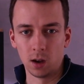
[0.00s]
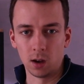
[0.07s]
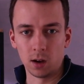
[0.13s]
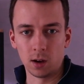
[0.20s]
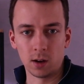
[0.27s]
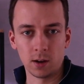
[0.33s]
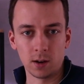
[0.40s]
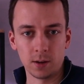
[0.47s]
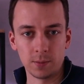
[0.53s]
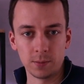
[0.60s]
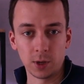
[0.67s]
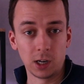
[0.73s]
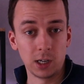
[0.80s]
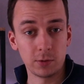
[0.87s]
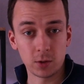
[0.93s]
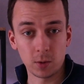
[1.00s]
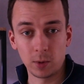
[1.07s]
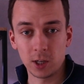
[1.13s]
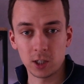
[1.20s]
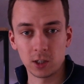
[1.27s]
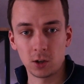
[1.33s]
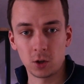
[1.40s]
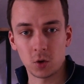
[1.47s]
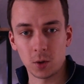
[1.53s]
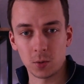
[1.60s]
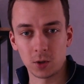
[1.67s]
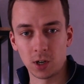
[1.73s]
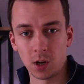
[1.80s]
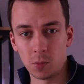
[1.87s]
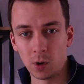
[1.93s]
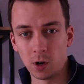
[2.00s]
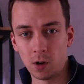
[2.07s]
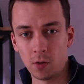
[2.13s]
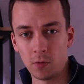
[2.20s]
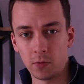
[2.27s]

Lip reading: I'll leave some links in the description down below